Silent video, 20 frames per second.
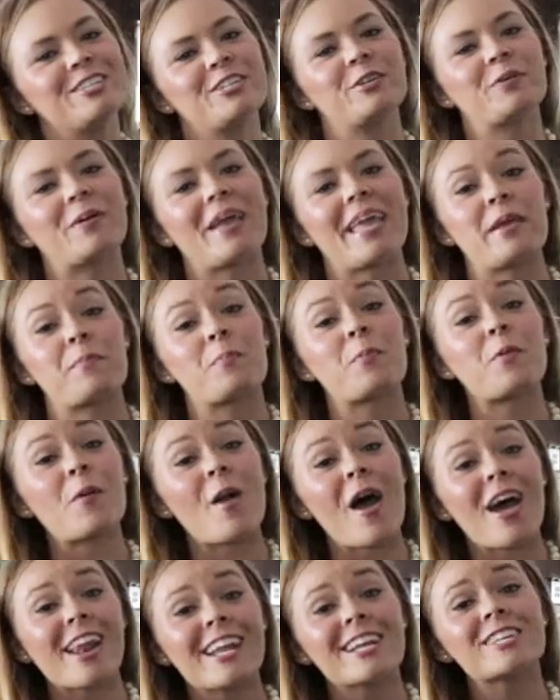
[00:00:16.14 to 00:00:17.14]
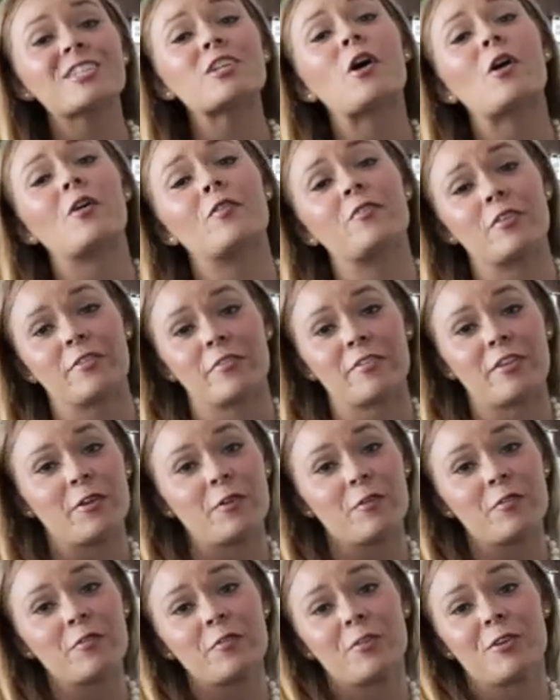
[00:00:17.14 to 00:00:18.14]
do a product
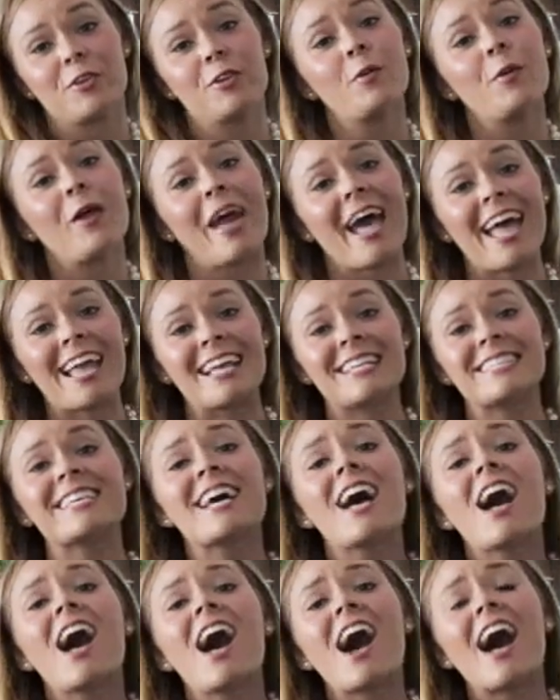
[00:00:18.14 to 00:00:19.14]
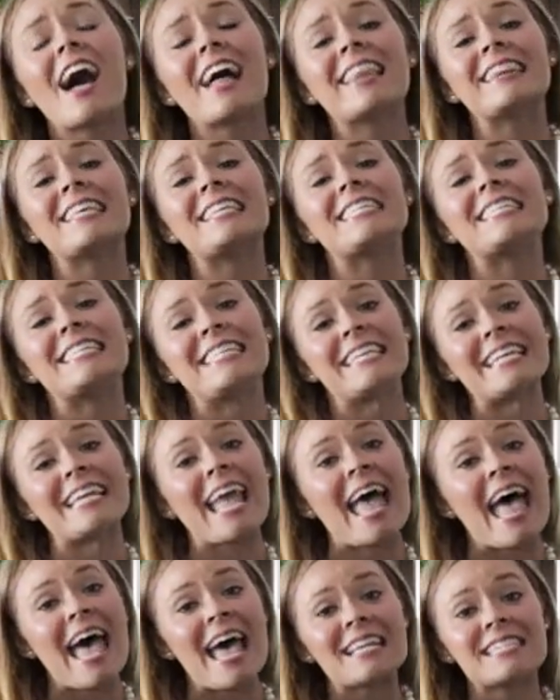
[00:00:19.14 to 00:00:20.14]
overview for you guys on the
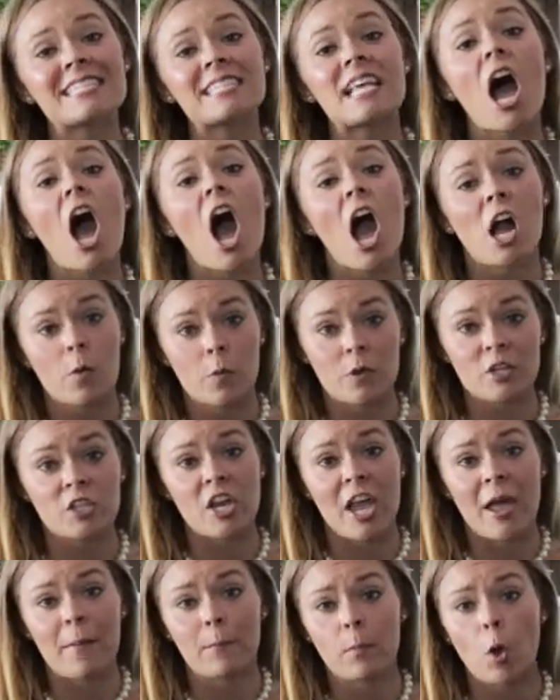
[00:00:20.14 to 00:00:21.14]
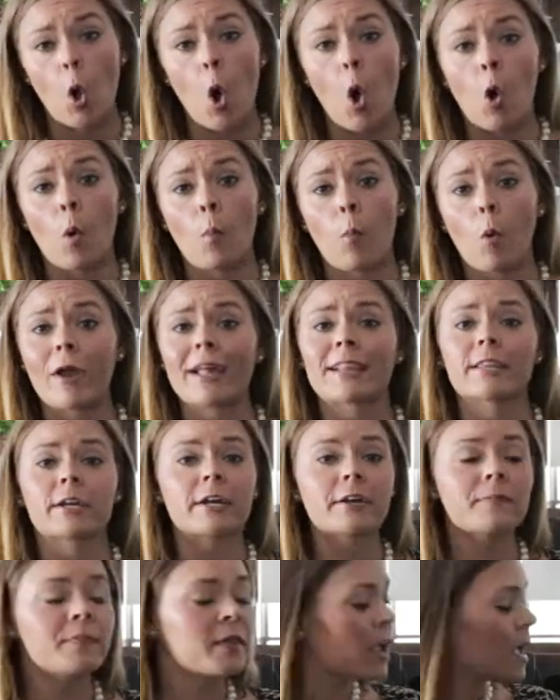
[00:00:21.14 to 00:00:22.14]
DS AquaGem coal
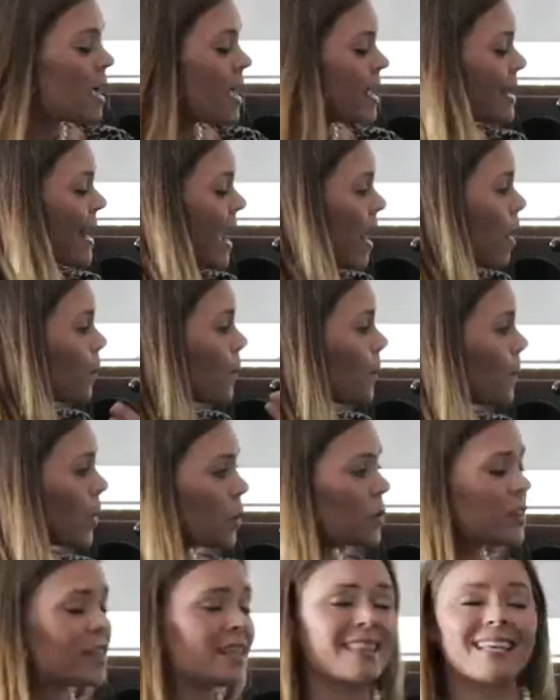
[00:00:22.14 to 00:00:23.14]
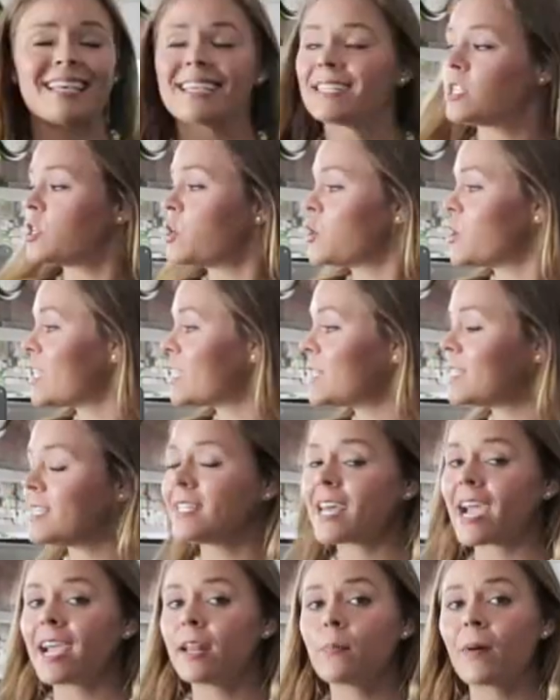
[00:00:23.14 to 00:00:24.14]
boiler. Now, both of these units
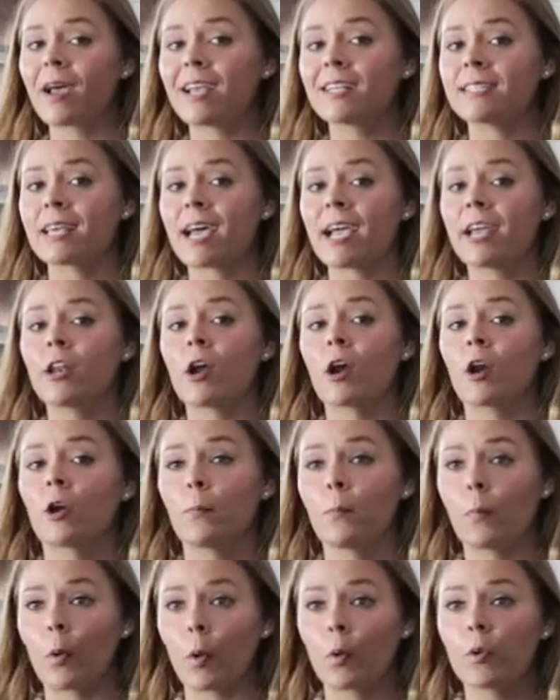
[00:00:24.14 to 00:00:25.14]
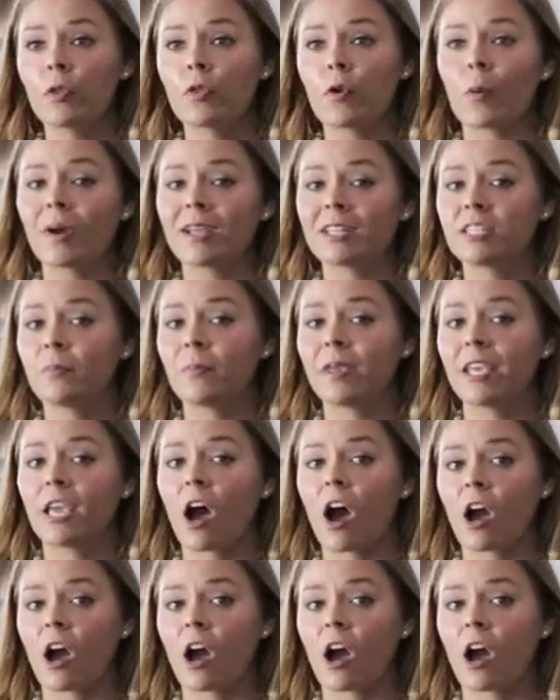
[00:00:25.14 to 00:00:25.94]
side by side are both going to be